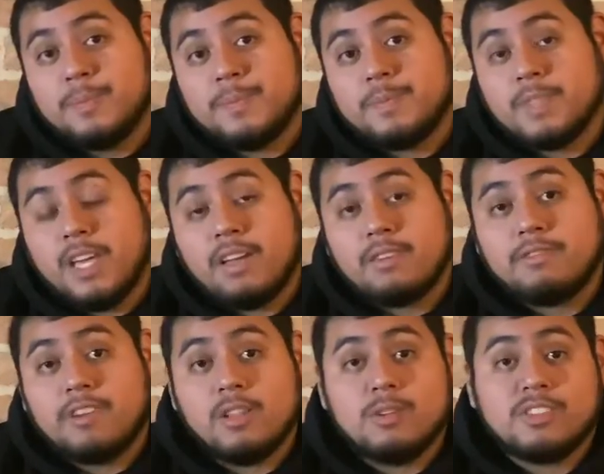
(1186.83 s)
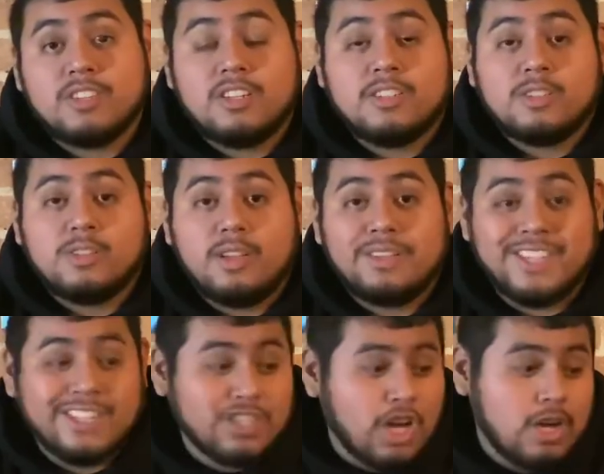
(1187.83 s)
yeah, follow us on
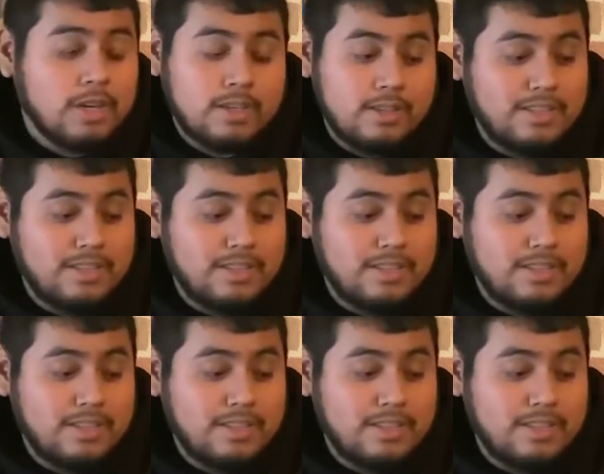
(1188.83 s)
TikTok,